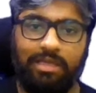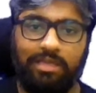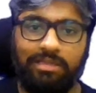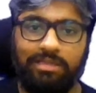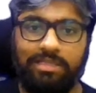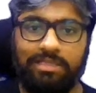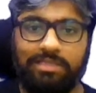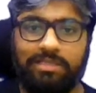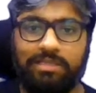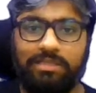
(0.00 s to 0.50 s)

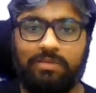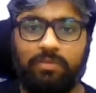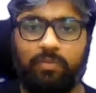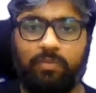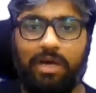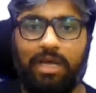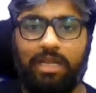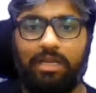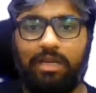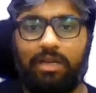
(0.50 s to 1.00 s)
This is
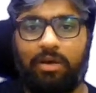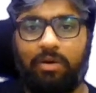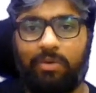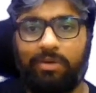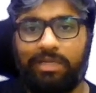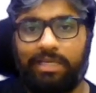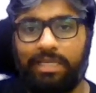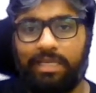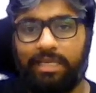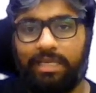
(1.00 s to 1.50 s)
one
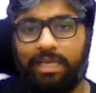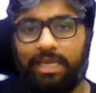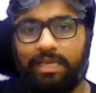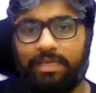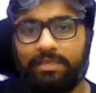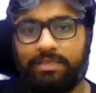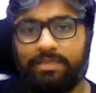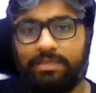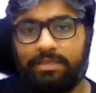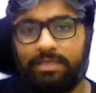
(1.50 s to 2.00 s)
only
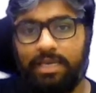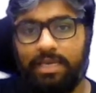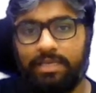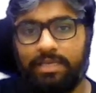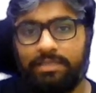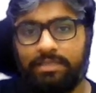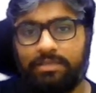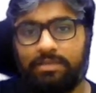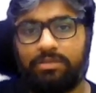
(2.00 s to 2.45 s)
case. Yes.